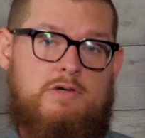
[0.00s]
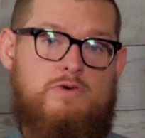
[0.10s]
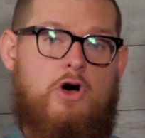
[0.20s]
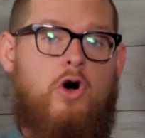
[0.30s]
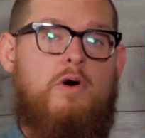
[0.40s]
It
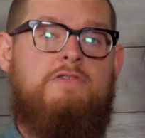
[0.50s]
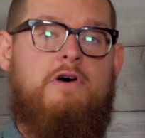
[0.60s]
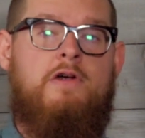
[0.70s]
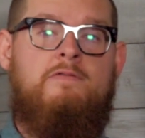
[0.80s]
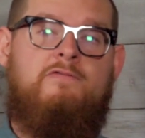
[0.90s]
was
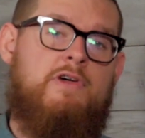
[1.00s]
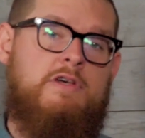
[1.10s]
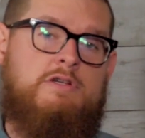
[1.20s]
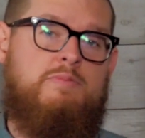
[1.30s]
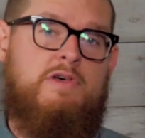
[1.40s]
always
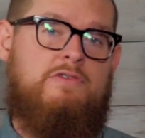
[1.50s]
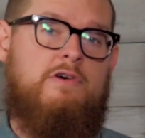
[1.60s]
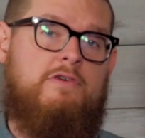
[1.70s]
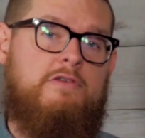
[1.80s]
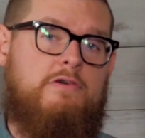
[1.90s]
unfinished
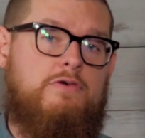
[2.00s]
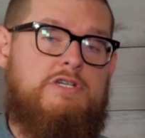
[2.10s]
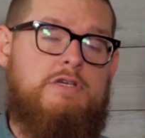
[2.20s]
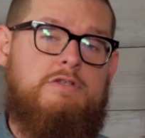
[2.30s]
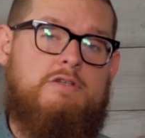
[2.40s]
business until
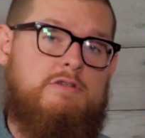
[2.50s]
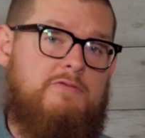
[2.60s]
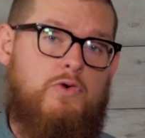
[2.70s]
Jesus,